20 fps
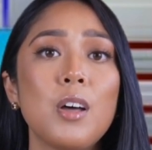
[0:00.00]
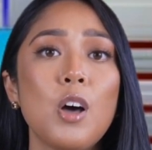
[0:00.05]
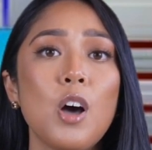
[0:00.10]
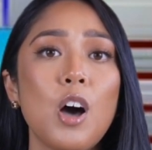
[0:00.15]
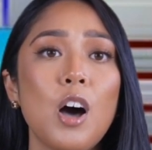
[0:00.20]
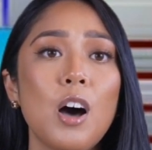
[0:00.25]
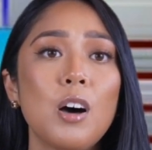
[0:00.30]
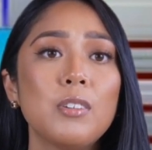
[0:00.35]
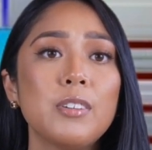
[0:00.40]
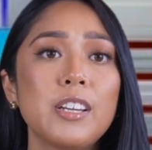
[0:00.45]

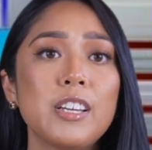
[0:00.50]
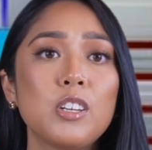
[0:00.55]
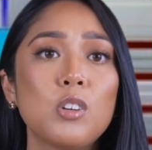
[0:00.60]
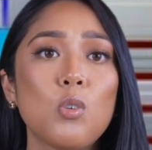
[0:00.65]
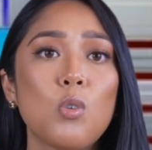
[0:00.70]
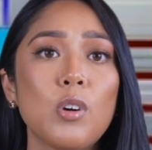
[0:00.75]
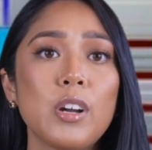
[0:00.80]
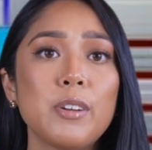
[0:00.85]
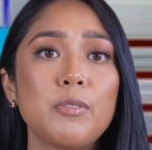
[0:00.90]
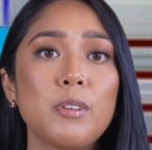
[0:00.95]
Omni
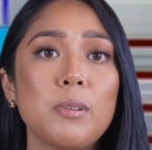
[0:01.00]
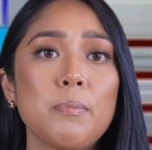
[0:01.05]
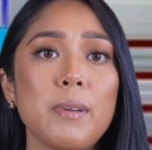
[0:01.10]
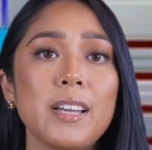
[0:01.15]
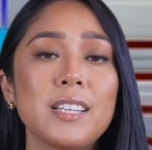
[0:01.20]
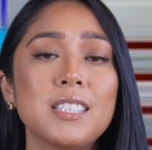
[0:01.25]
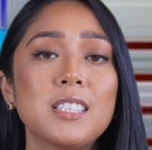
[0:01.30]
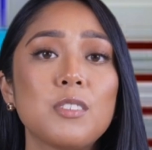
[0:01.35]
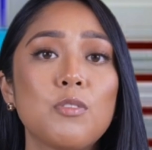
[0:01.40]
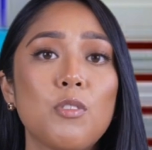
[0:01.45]
Coin
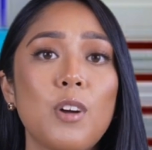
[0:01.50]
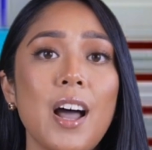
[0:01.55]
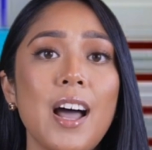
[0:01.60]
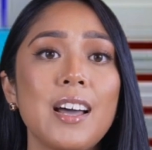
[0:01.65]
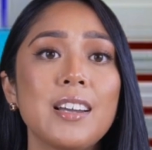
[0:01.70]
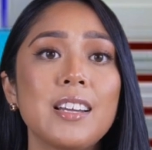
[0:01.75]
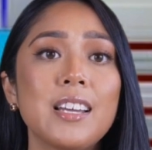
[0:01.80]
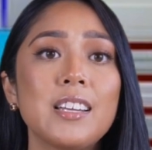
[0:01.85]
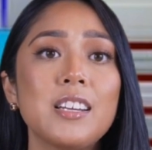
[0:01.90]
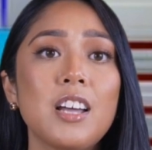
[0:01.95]
remains
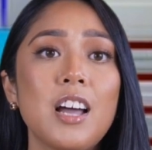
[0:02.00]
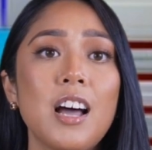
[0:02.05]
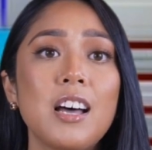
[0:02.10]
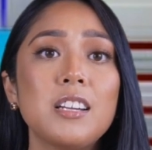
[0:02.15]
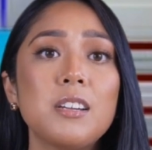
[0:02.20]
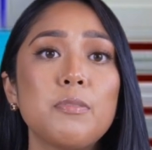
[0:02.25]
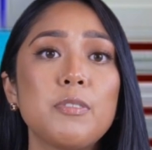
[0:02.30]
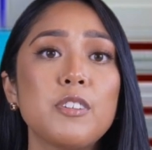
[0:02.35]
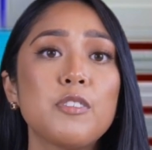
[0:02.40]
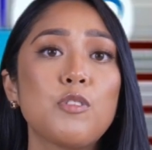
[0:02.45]
flat in
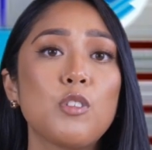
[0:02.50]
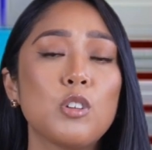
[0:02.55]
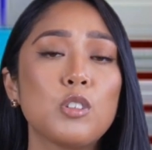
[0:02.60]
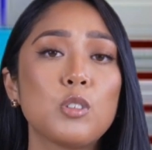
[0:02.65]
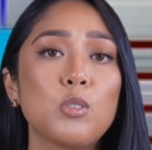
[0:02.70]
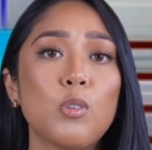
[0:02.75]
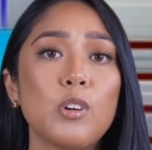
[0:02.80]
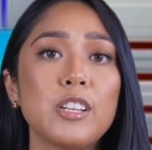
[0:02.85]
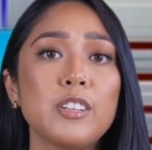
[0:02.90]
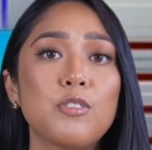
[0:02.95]
uneventful
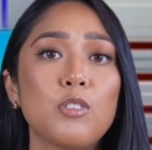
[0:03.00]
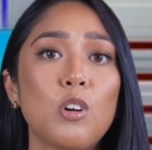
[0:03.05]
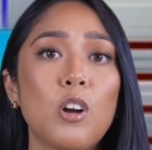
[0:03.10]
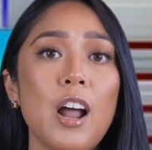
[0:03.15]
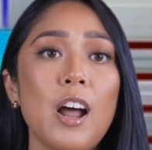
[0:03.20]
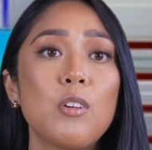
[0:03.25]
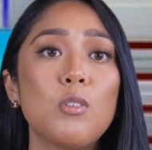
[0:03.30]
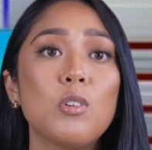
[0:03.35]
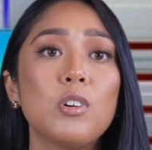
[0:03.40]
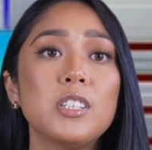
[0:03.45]
24
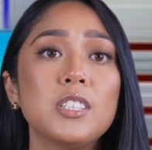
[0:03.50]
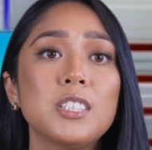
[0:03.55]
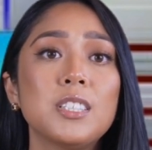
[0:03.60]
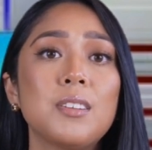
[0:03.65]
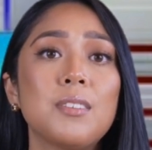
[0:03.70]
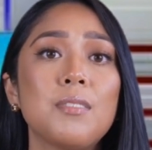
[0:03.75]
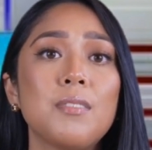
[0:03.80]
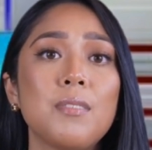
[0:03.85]
hours.